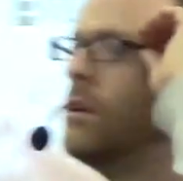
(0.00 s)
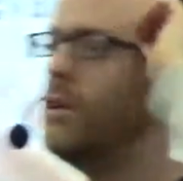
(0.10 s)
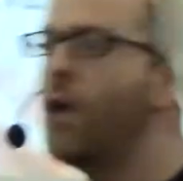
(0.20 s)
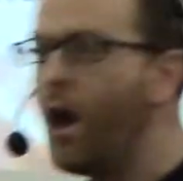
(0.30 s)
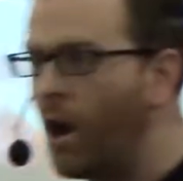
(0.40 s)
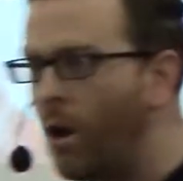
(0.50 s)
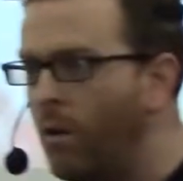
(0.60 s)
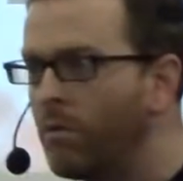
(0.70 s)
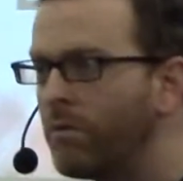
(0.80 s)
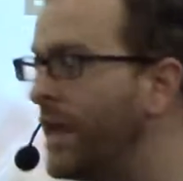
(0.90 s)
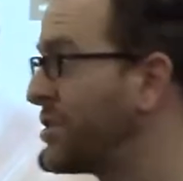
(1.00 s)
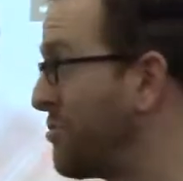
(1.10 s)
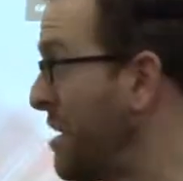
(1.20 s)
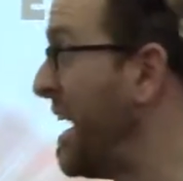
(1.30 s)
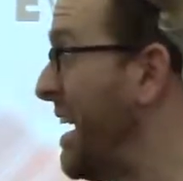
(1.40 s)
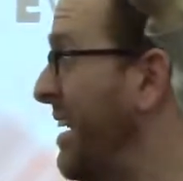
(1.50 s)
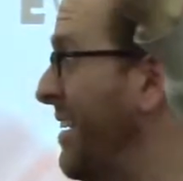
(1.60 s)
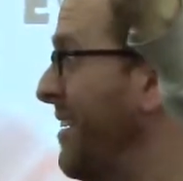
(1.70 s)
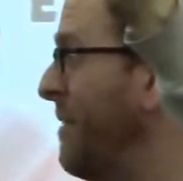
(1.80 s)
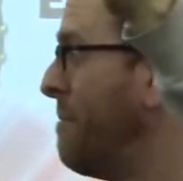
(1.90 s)
no, that's green.
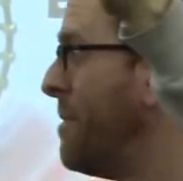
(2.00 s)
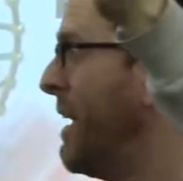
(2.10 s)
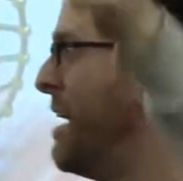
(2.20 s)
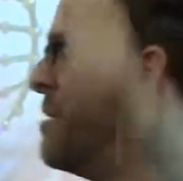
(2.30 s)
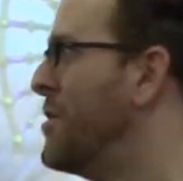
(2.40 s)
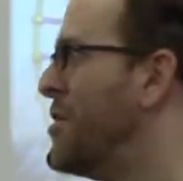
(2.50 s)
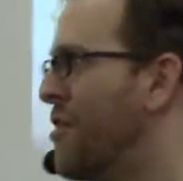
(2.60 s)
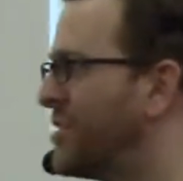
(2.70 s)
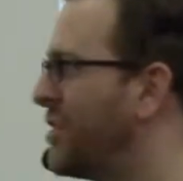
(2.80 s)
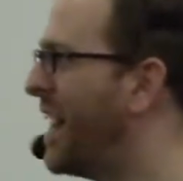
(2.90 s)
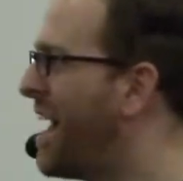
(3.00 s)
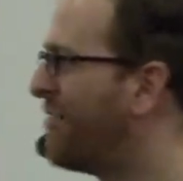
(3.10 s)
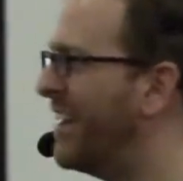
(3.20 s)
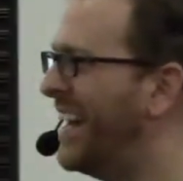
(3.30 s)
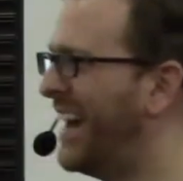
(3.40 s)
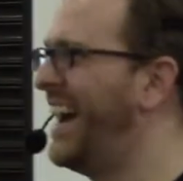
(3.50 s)
And your mirror neurons are laughing.